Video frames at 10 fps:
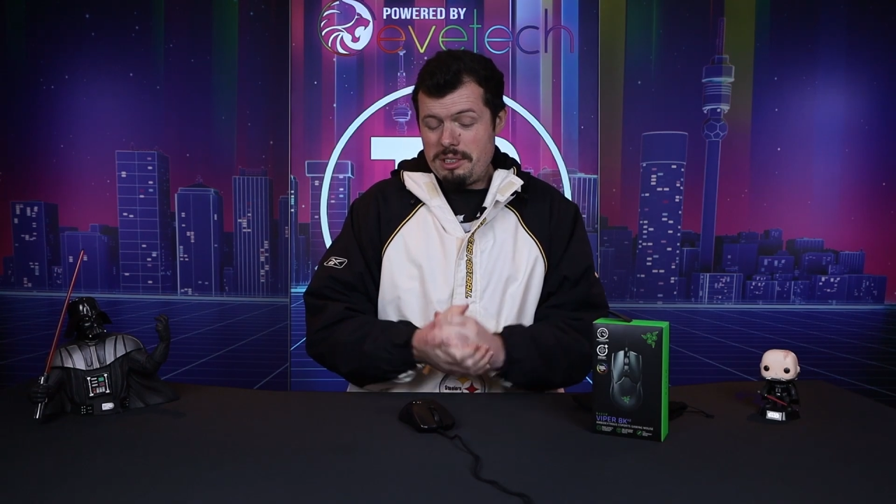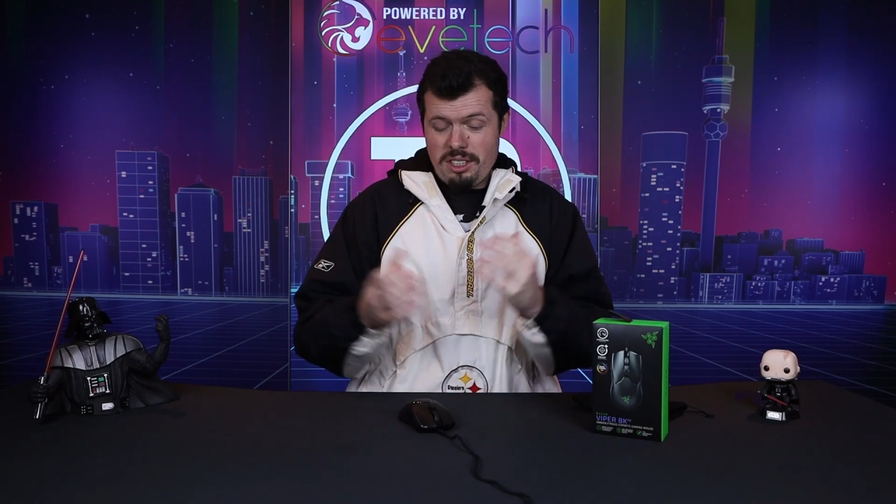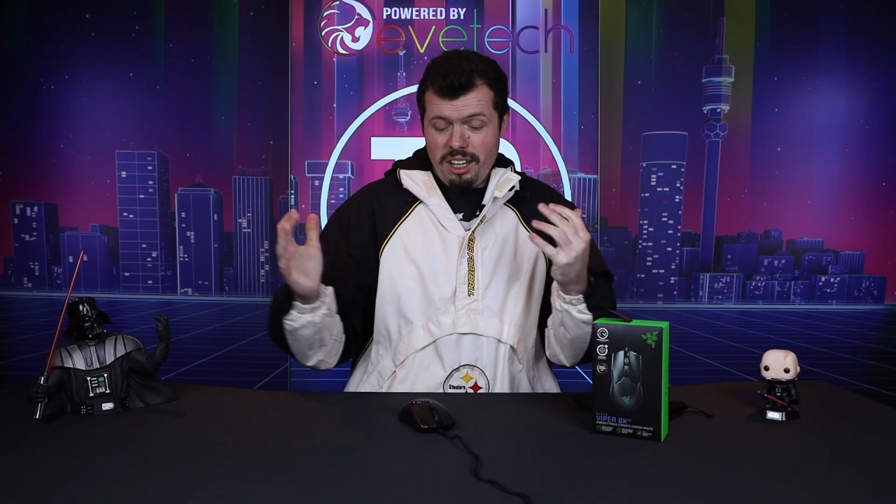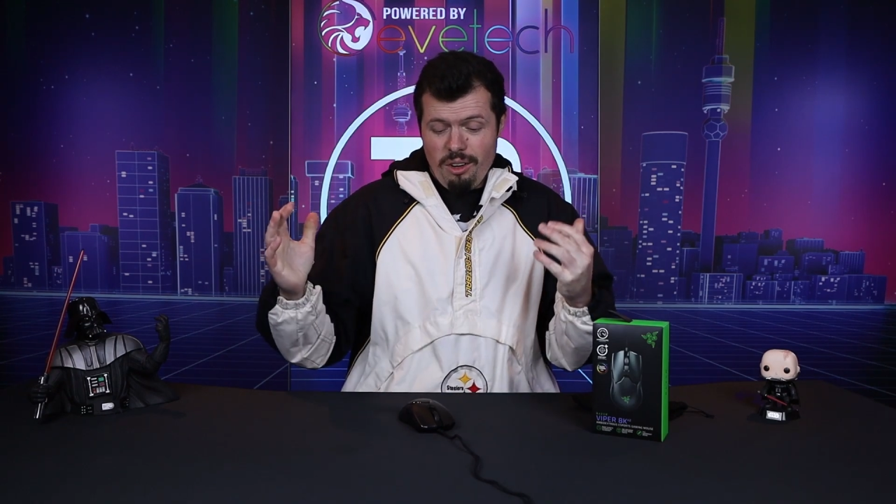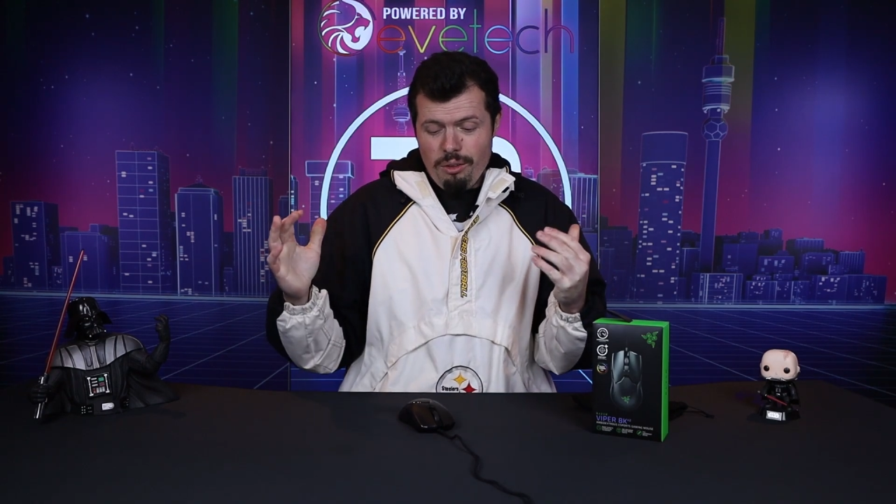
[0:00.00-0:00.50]
But
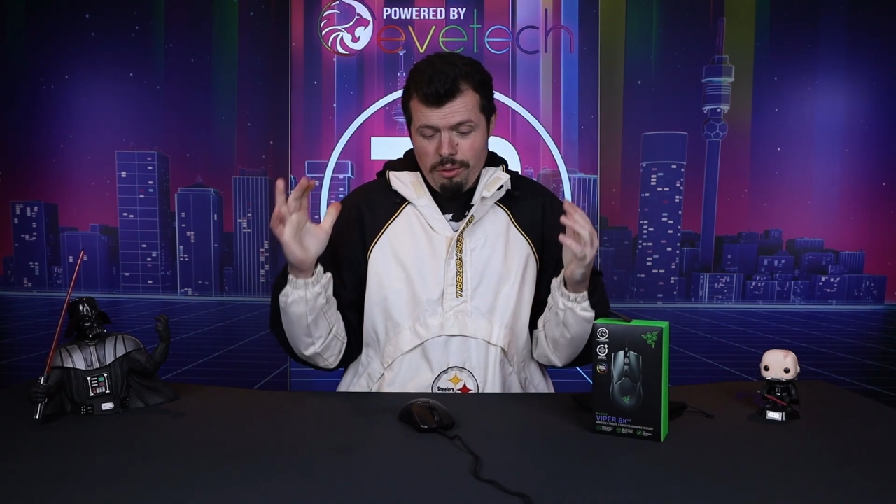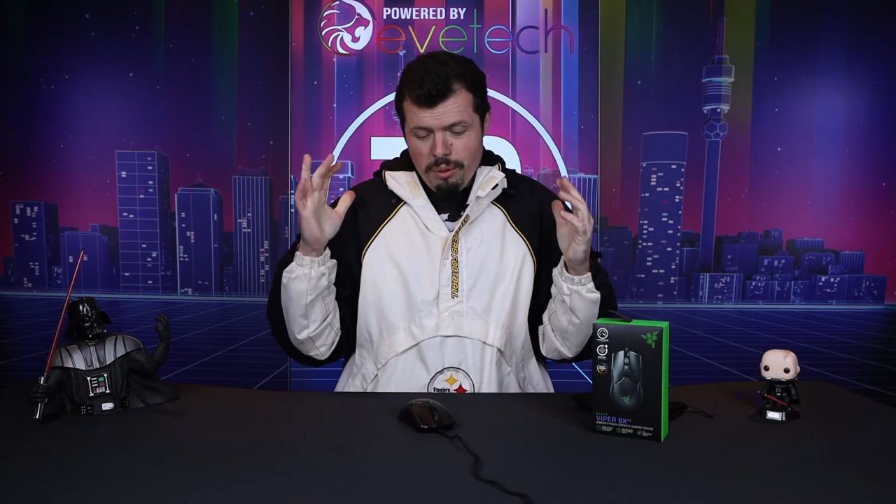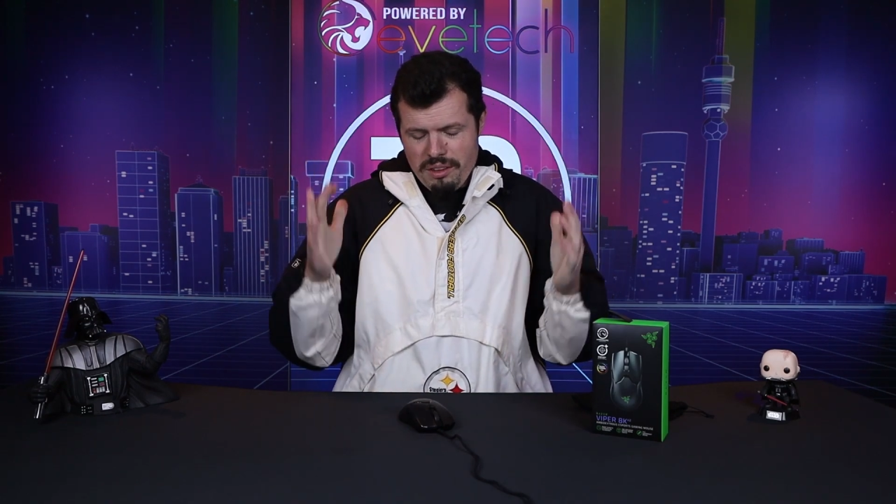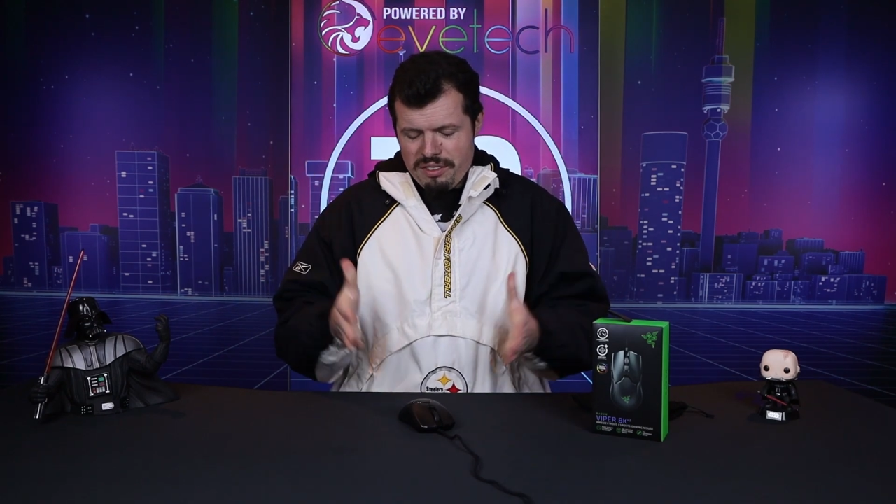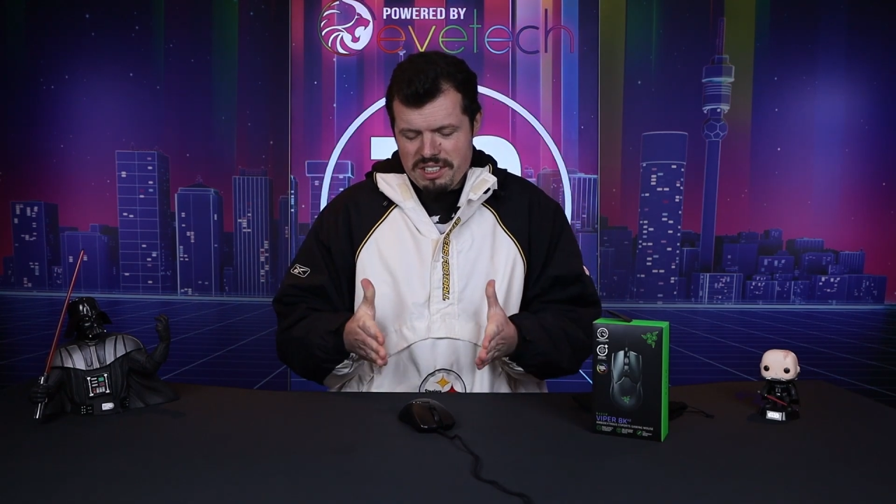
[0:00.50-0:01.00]
starting off
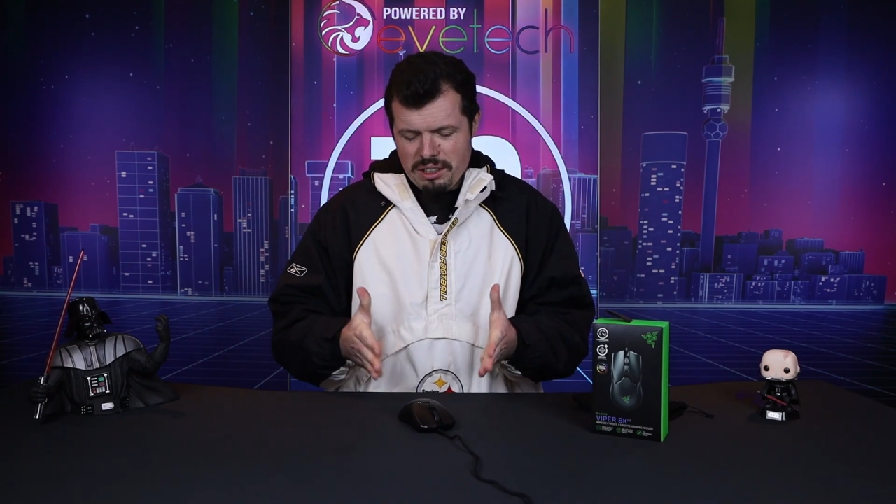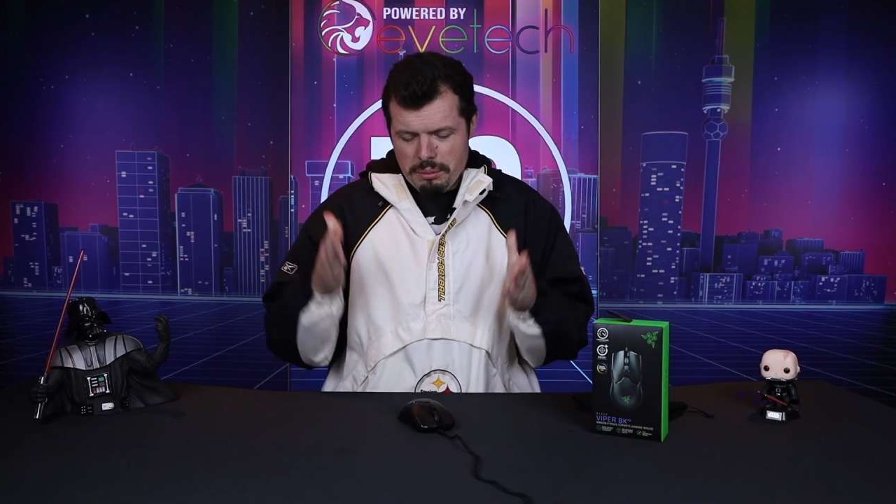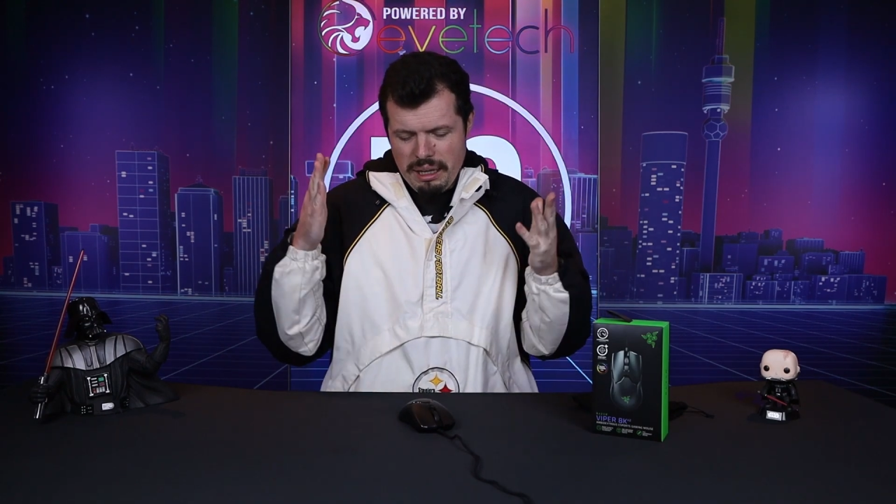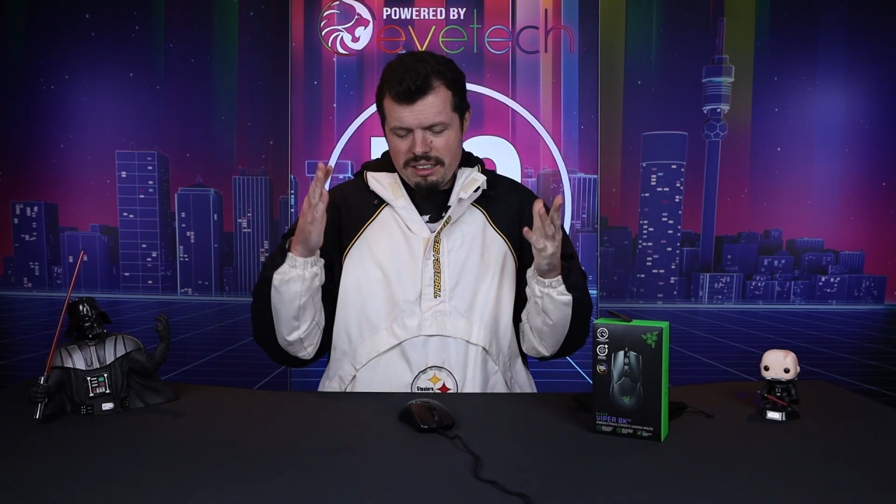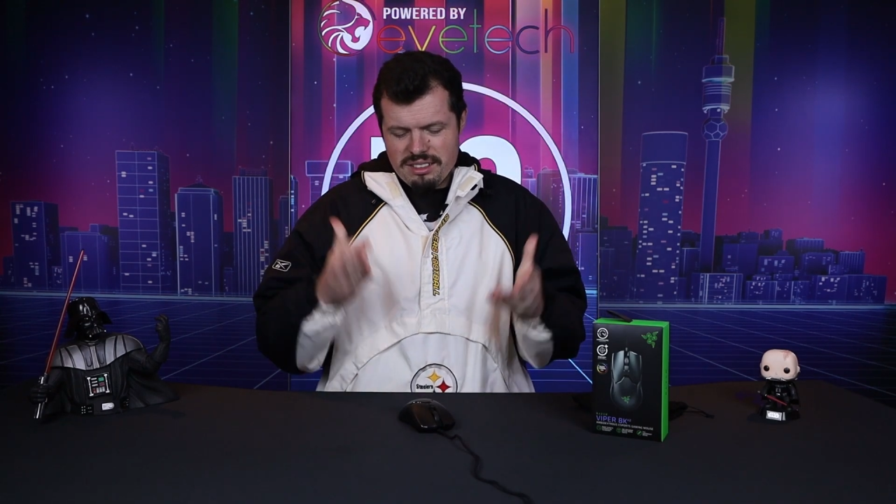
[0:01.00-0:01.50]
with the
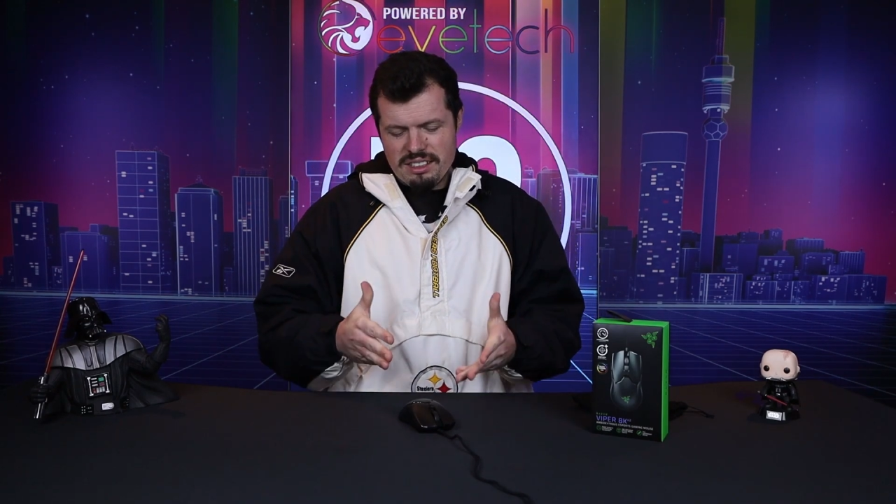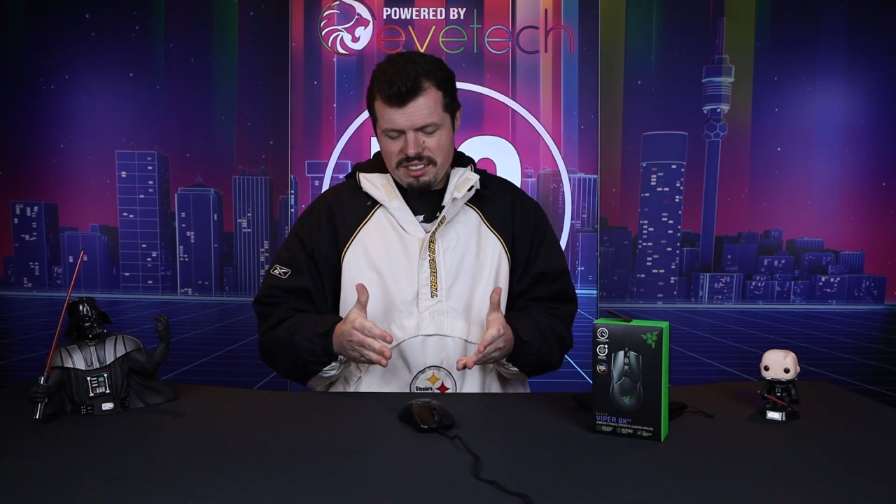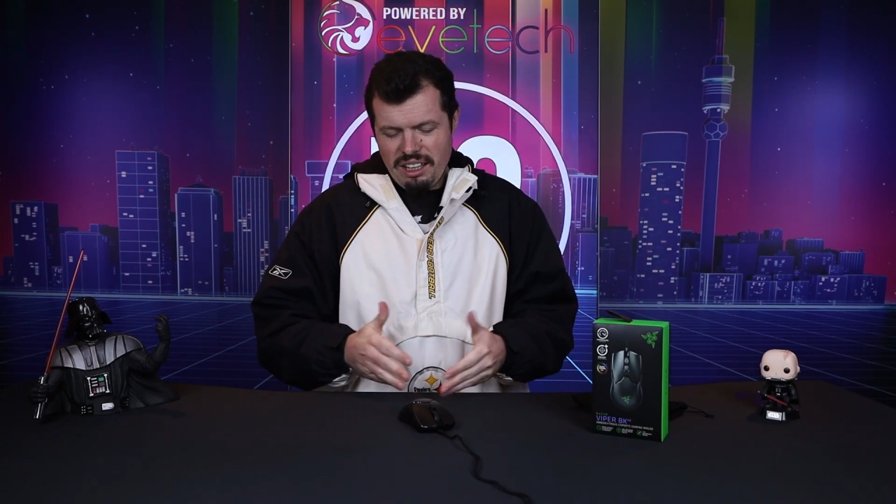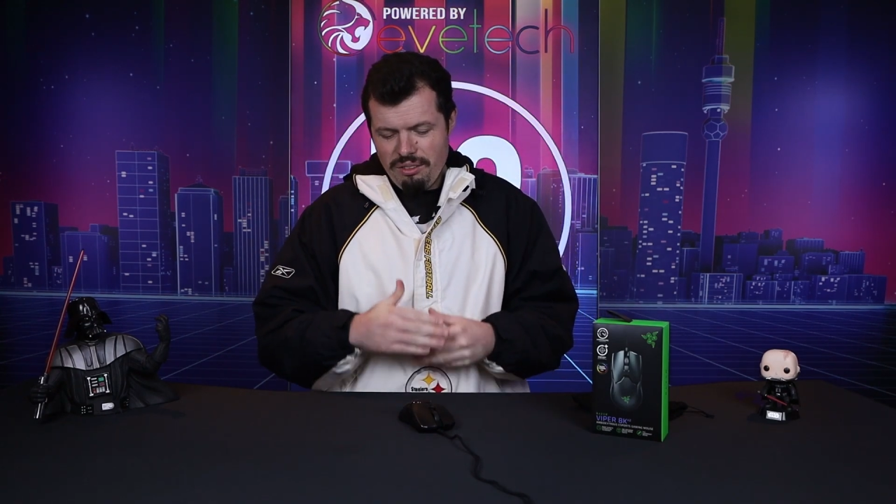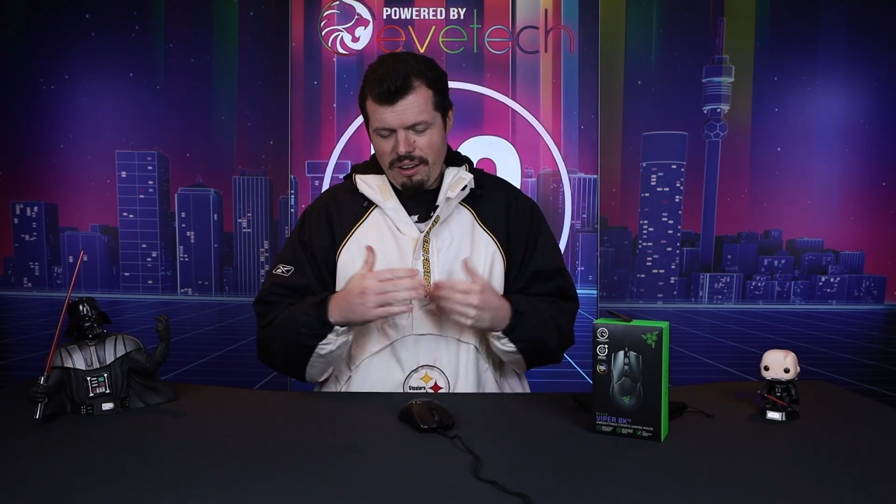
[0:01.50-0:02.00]
physical mouse
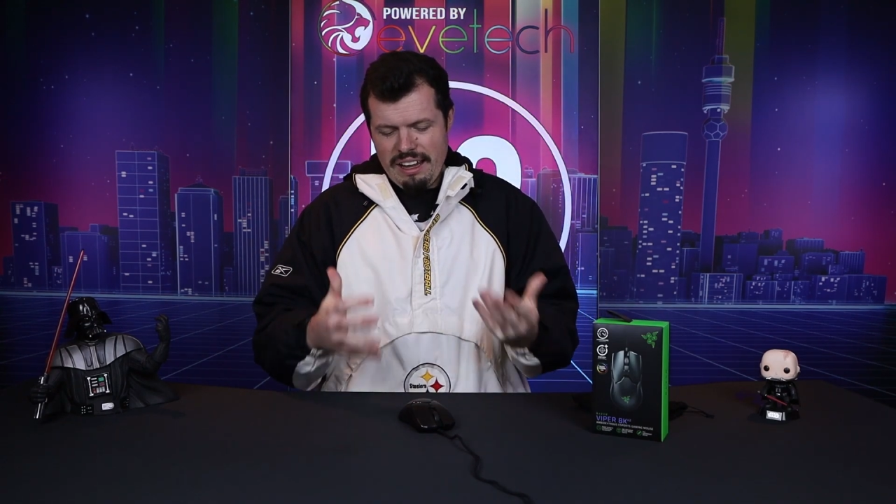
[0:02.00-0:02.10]
itself